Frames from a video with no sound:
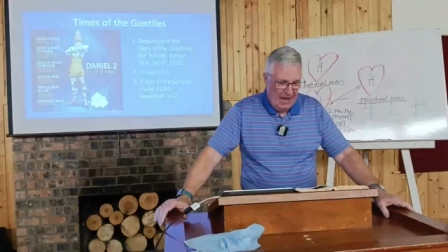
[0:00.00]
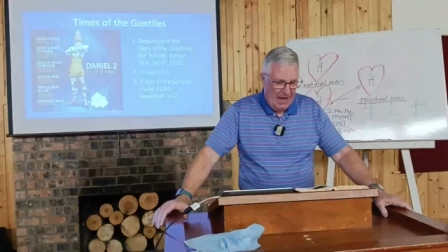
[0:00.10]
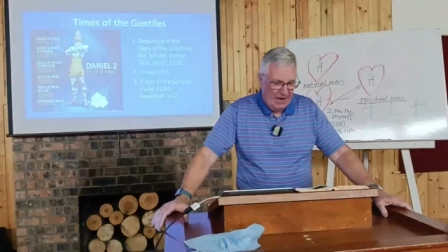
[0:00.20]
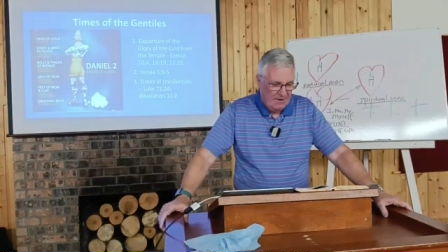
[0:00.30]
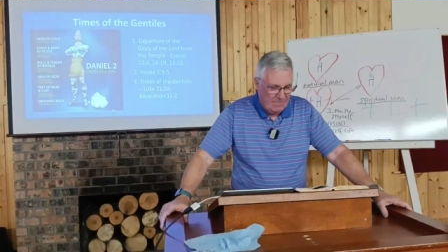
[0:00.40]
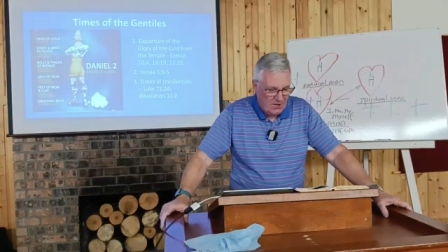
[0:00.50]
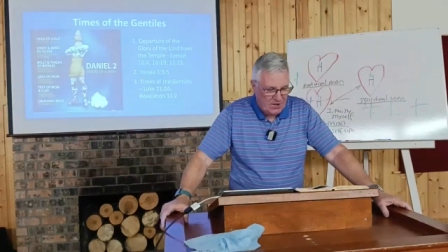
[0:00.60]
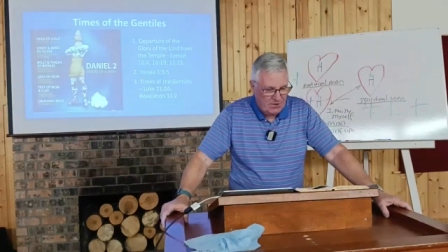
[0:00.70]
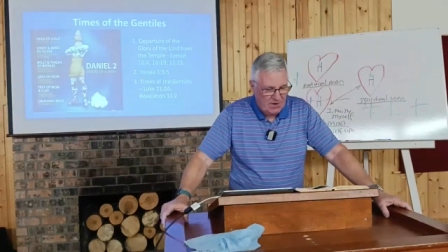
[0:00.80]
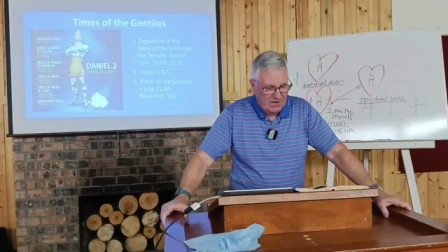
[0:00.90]
And in
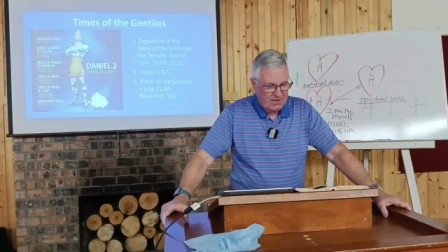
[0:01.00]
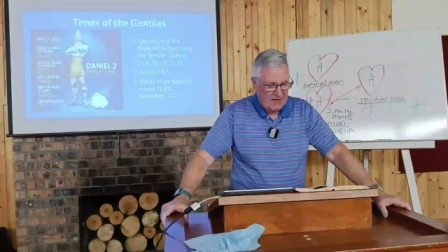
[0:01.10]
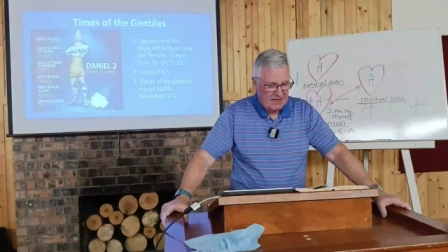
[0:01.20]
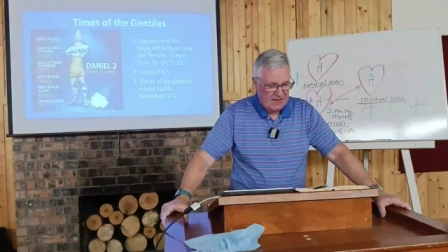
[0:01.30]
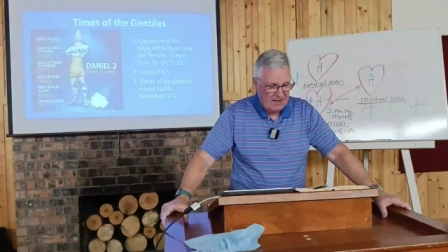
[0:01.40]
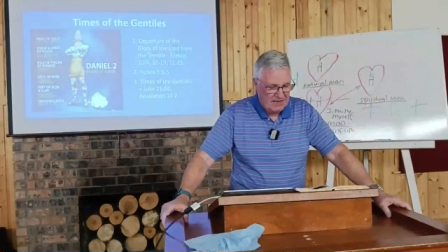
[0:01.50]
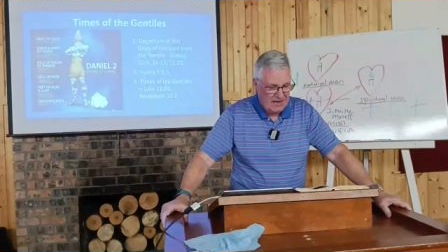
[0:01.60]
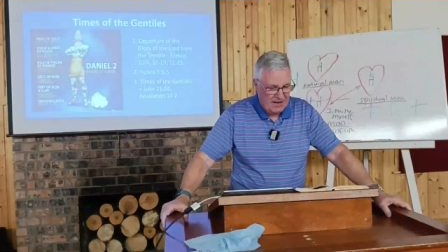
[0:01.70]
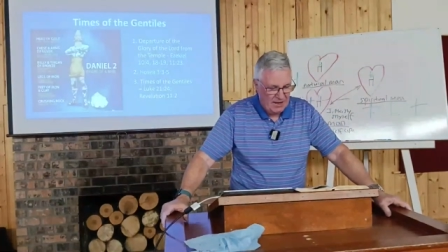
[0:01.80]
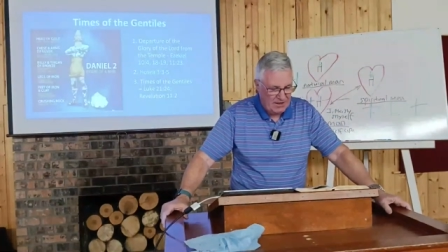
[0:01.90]
verse 3 it says, I
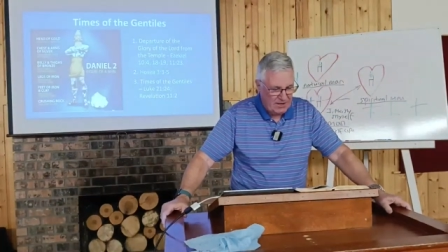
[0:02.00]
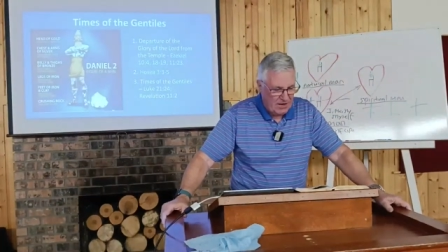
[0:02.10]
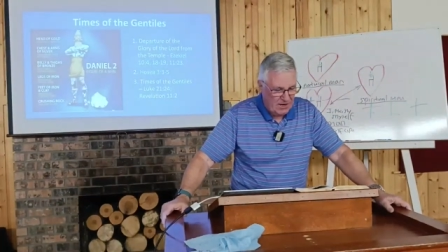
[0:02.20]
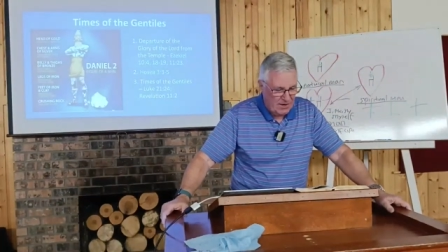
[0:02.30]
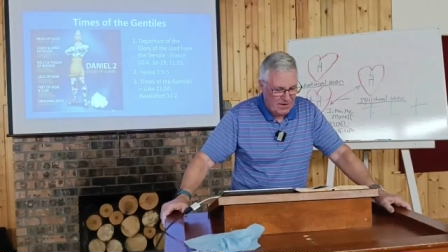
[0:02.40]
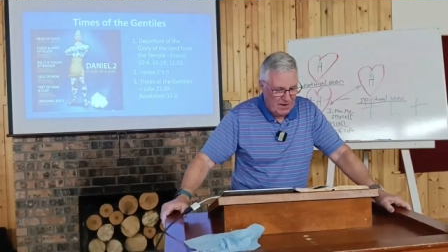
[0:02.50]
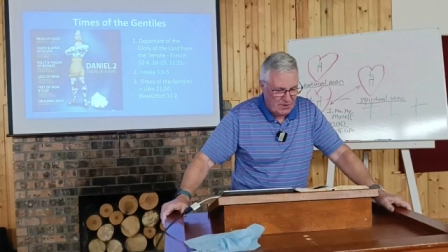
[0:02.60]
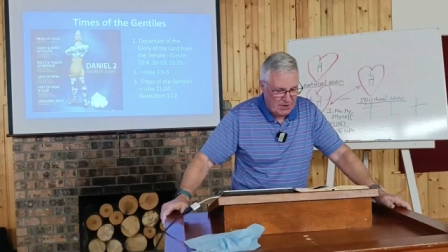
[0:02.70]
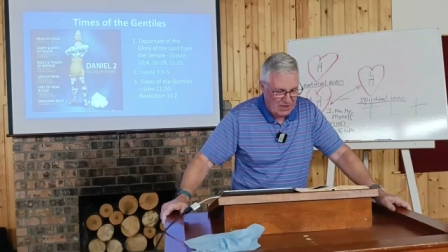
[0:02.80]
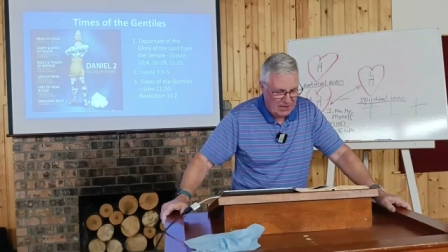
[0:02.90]
said unto her, Thou
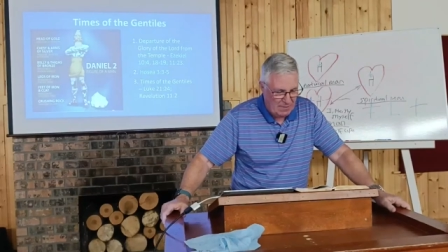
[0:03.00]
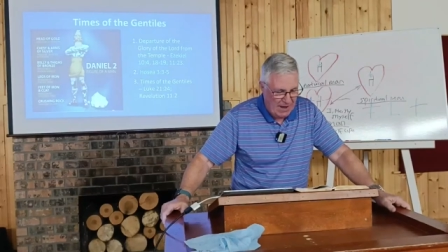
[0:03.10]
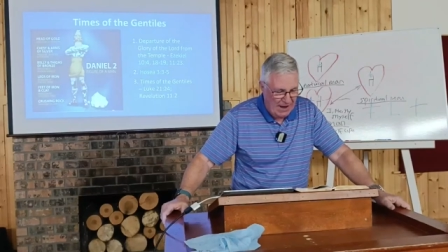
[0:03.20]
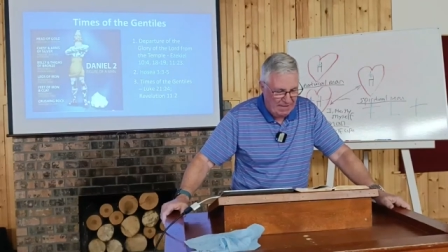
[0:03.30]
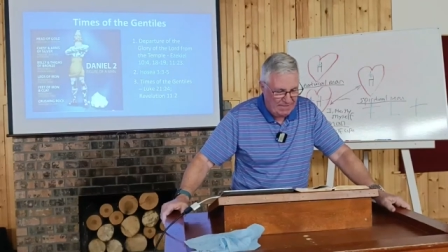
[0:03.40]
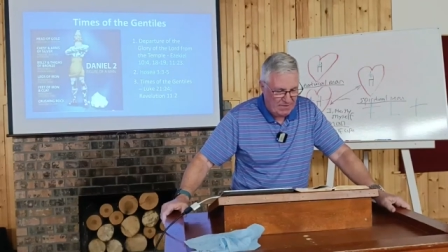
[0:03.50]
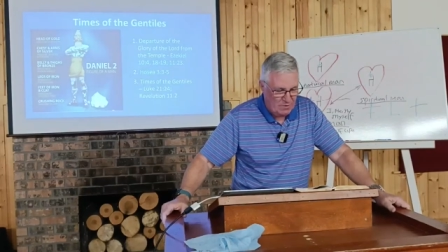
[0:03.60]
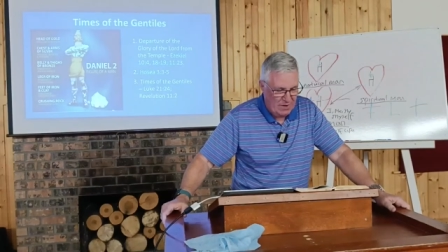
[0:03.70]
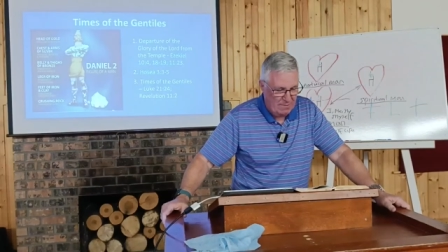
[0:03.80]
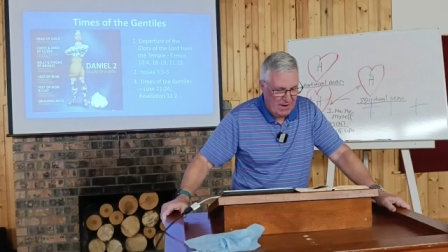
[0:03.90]
shalt abide
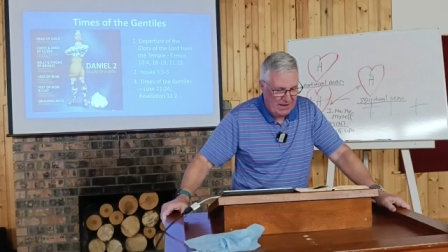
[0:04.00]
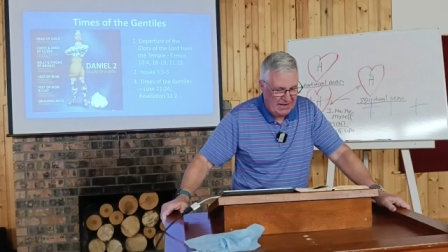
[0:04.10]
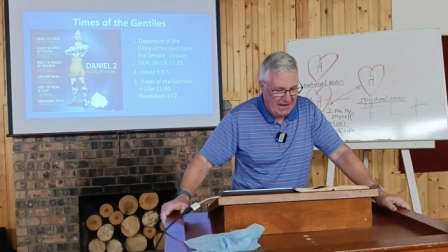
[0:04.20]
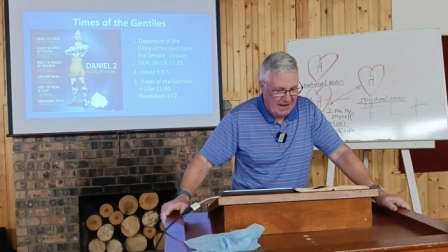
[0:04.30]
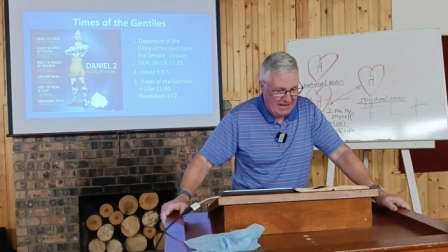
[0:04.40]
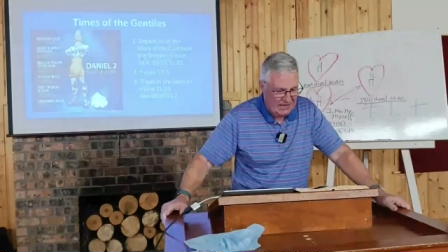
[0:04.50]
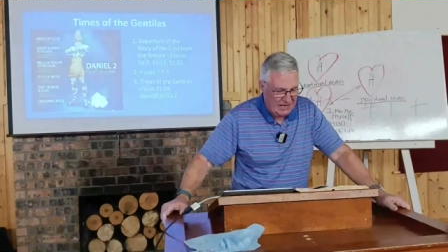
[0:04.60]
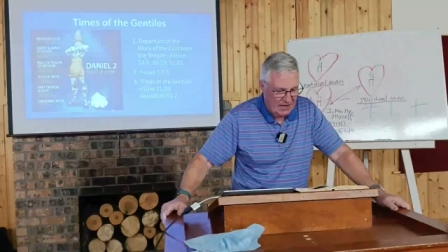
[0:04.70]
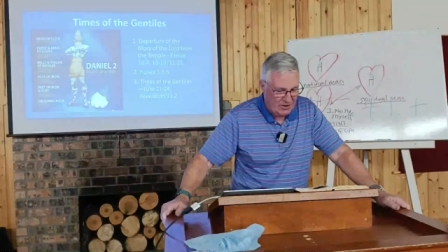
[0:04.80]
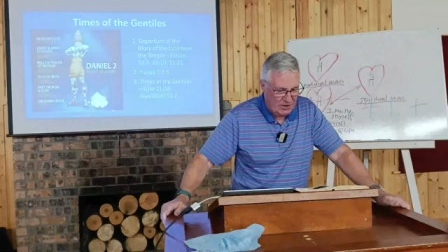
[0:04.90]
for me many days,
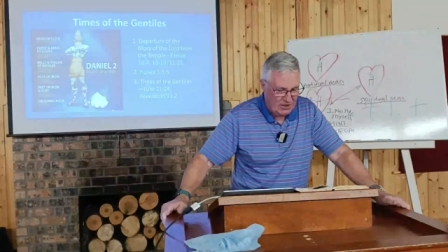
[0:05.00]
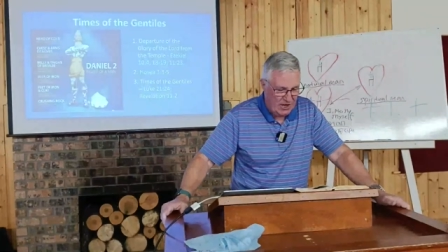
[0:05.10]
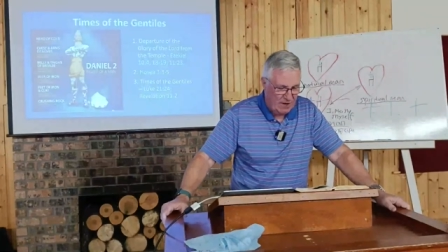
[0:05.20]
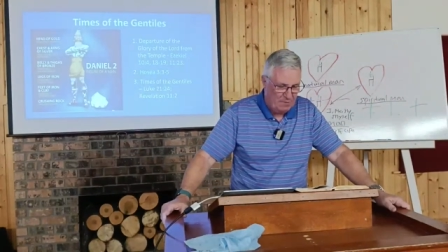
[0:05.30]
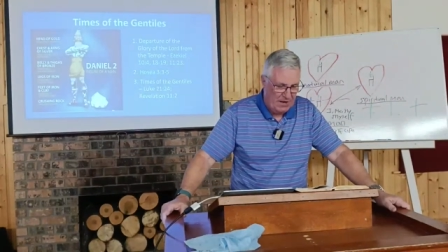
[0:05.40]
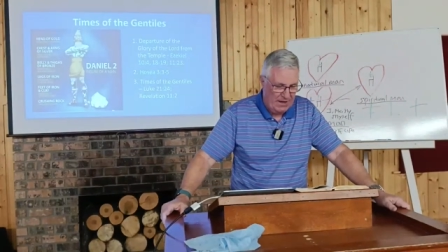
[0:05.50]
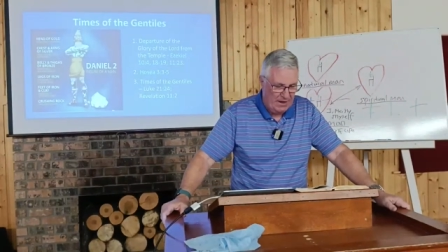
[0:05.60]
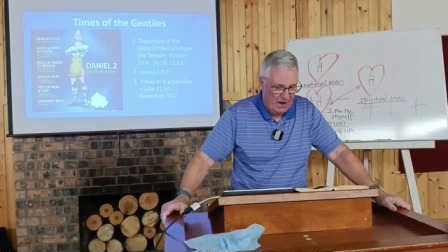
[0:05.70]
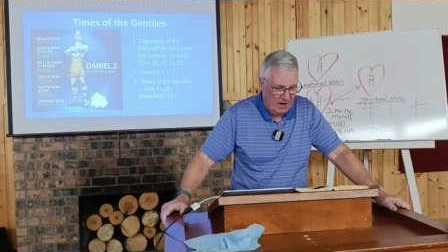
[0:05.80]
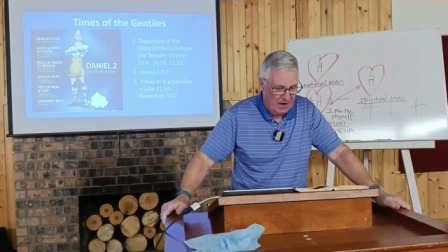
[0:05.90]
and thou shalt not play
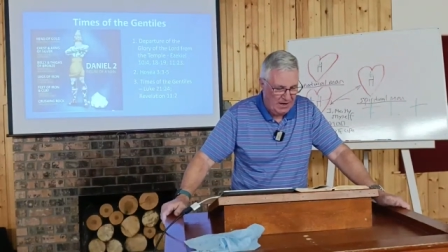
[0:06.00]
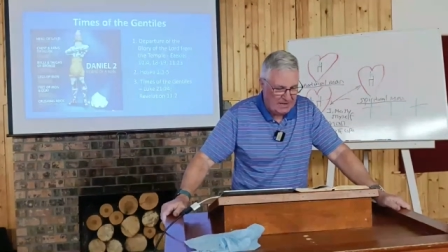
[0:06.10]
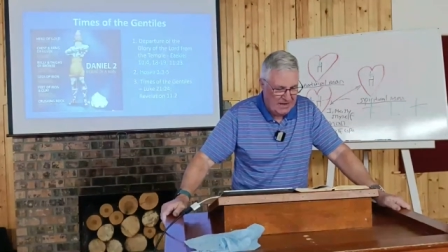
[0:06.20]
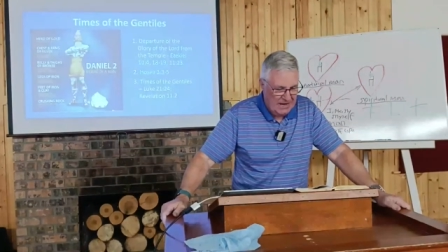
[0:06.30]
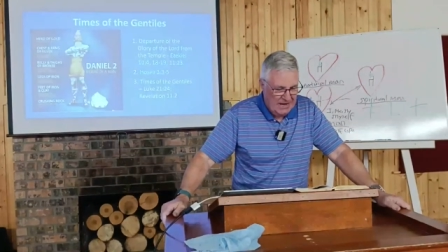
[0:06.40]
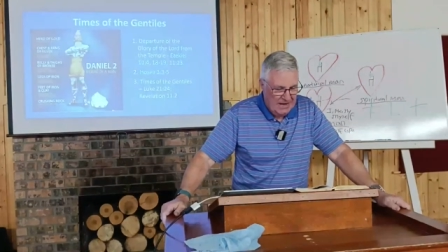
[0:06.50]
the harlot,